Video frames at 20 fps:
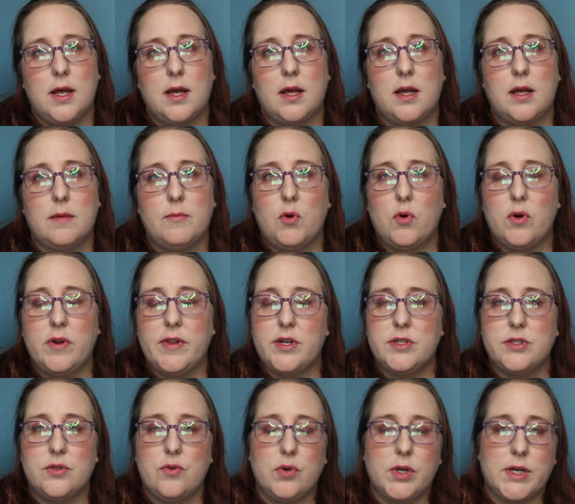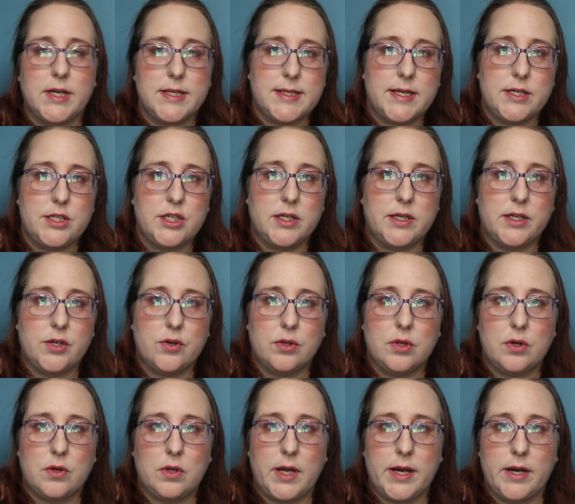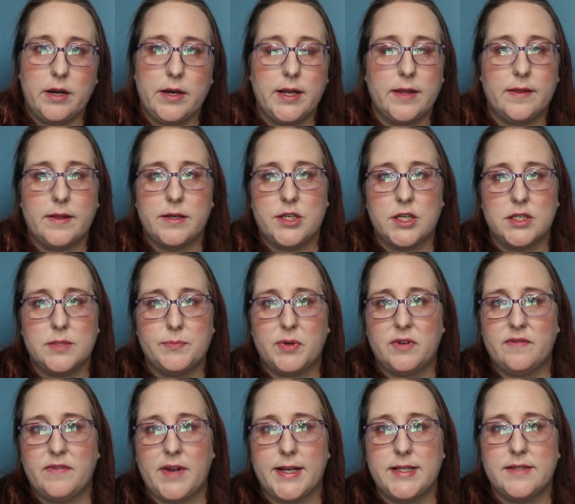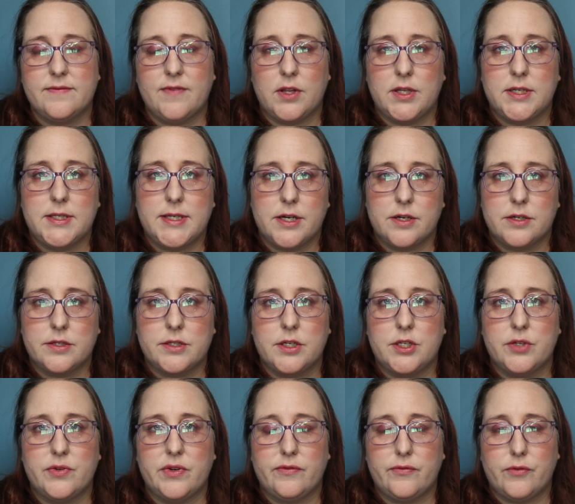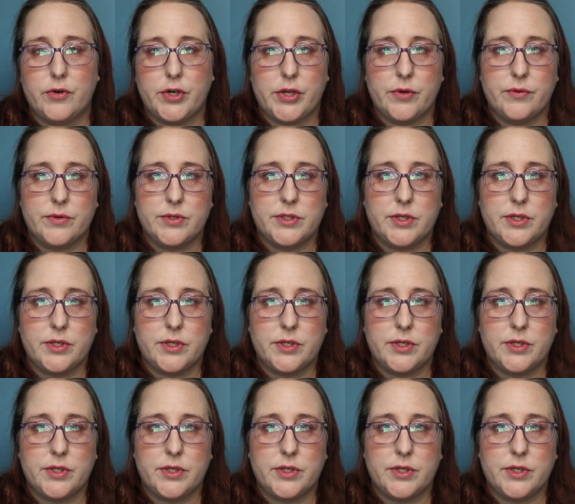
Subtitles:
or there's an organization in your local area that just provides volunteers to do it for you.